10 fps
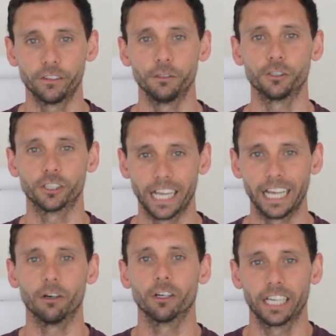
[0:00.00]
You just
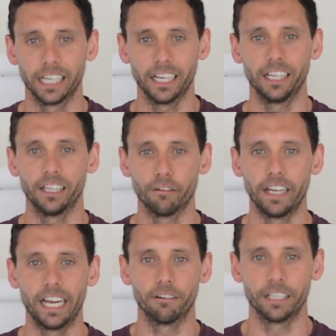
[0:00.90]
cannot get enough
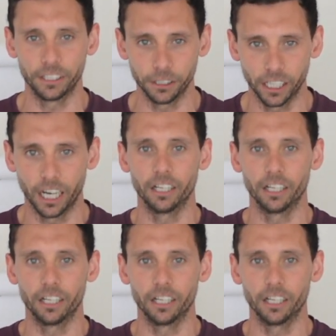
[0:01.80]
air in and you